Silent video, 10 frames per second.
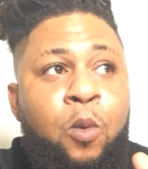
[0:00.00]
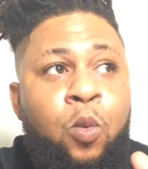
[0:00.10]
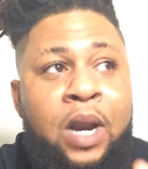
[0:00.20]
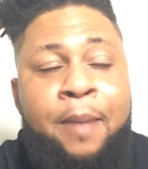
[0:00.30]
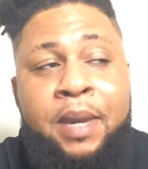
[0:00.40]

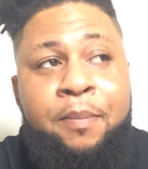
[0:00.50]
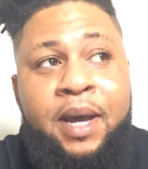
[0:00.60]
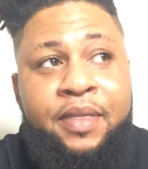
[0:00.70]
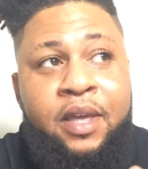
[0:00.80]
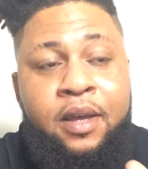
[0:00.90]
What I mean
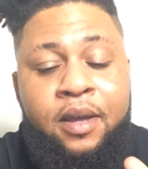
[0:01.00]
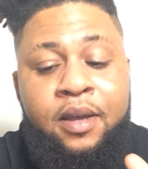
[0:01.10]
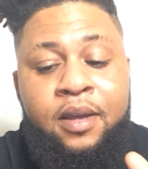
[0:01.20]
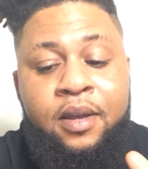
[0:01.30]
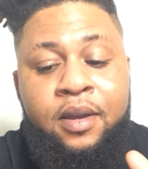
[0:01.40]
by
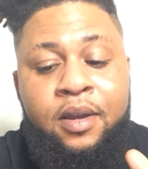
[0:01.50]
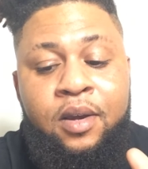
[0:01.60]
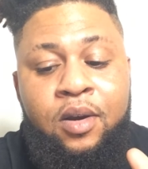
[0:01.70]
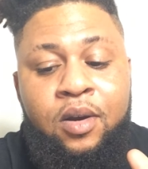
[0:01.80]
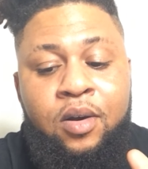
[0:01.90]
the
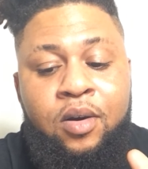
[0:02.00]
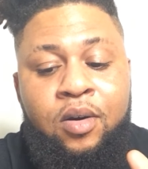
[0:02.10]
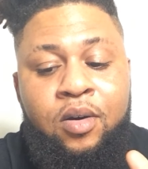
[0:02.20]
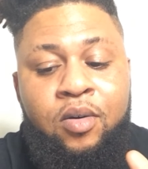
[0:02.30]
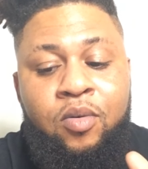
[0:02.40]

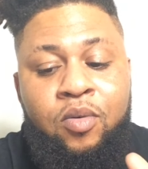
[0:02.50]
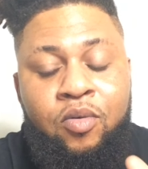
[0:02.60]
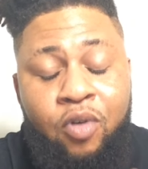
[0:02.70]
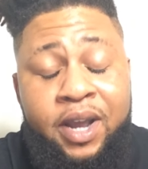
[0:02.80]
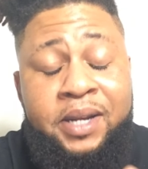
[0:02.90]

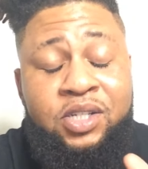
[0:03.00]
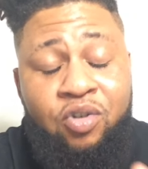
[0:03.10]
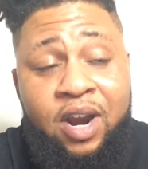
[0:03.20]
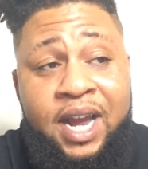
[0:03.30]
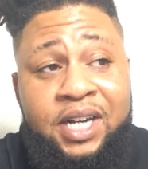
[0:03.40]

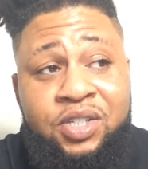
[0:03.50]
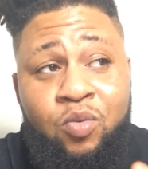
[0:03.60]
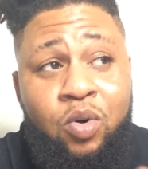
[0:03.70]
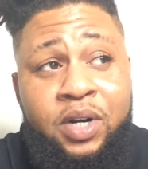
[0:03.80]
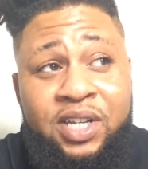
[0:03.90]
greatest crash
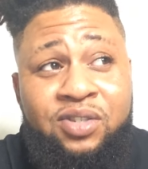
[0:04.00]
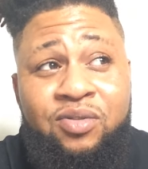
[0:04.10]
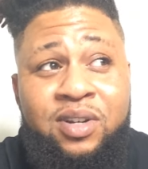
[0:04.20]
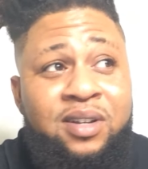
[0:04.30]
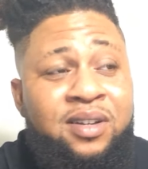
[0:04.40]
in world
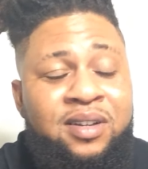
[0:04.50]
history,